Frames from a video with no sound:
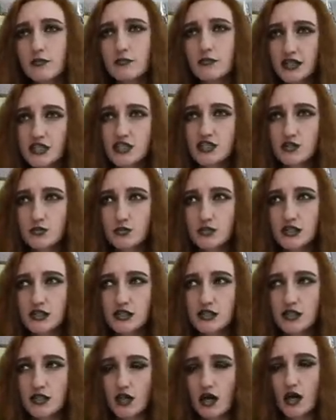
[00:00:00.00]
mixed
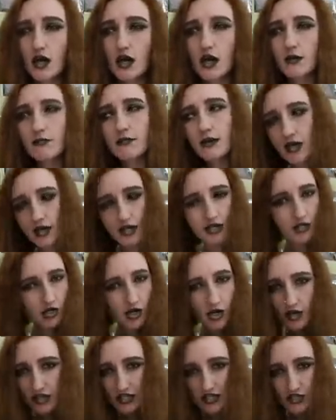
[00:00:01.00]
with American
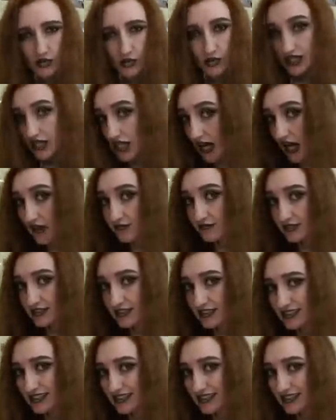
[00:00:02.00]
Horror Story coven.